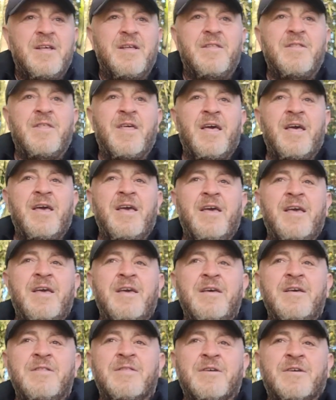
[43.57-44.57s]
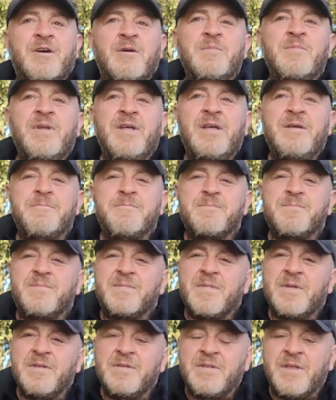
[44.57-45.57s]
The company,
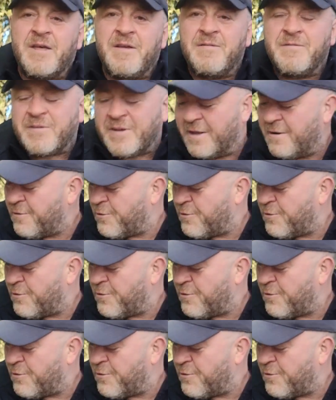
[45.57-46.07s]
they kind